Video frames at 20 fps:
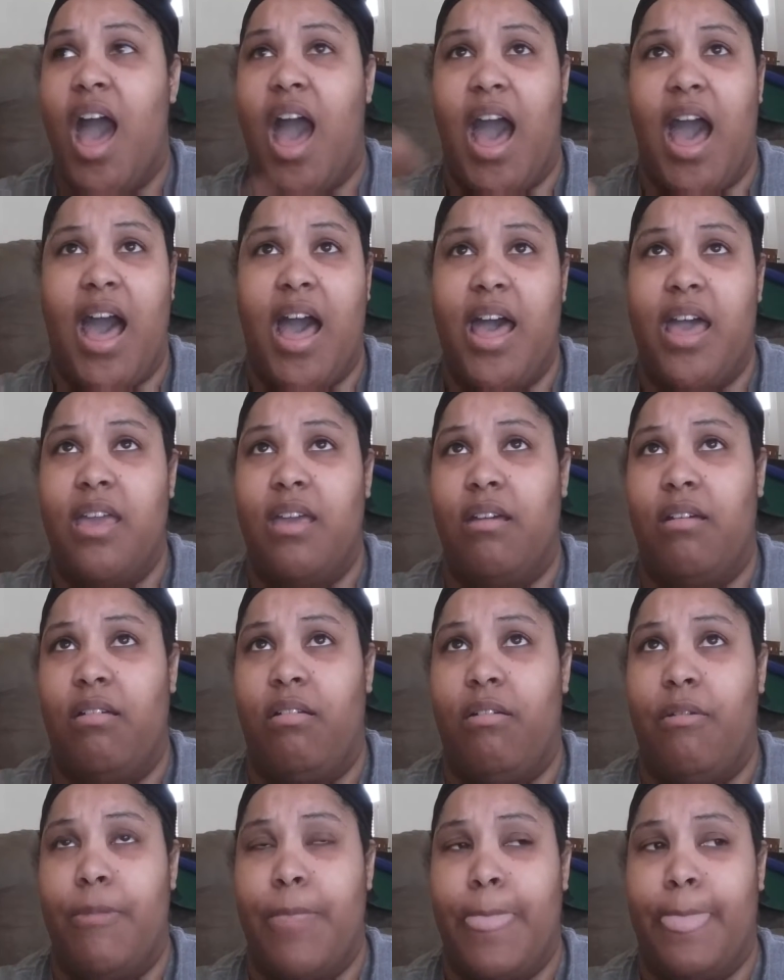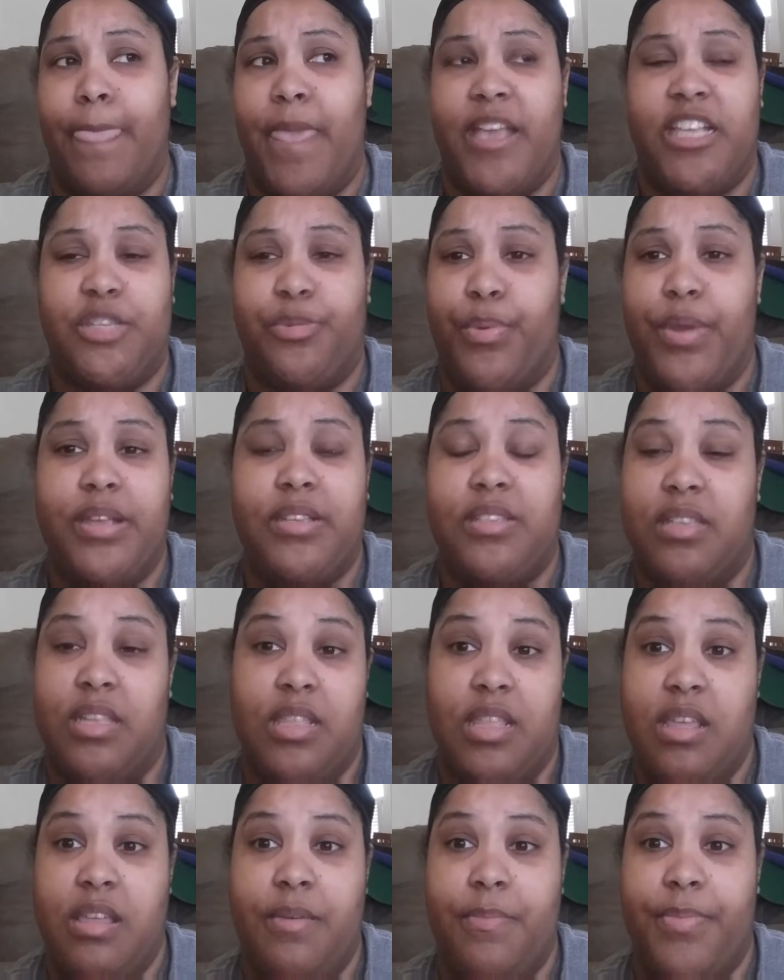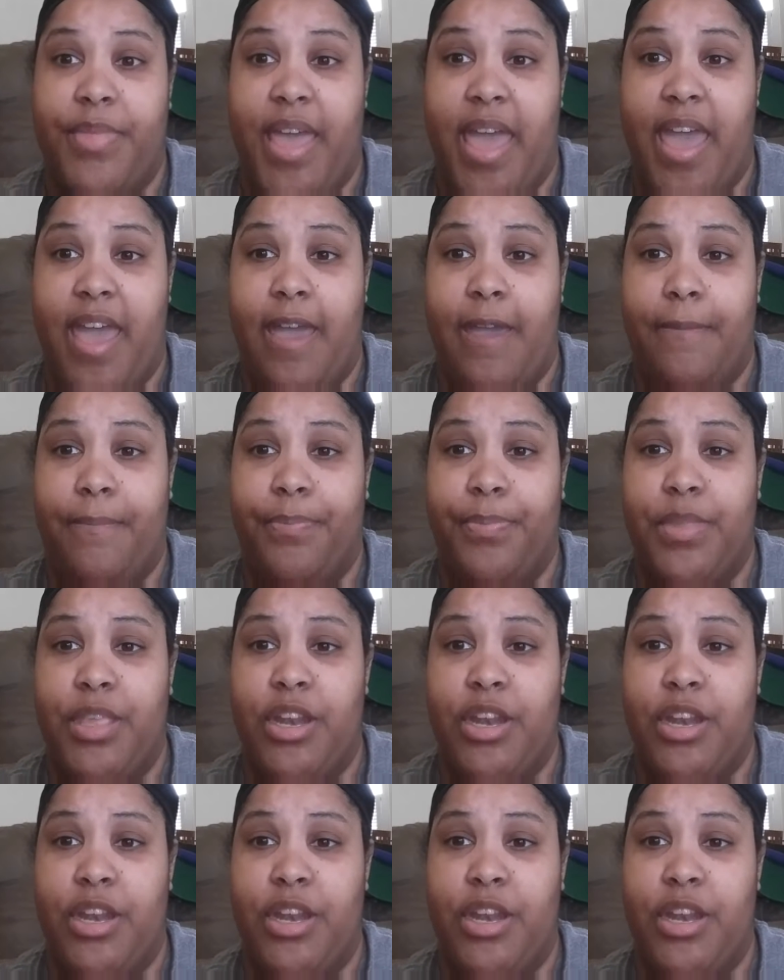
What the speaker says: I expressed to them that,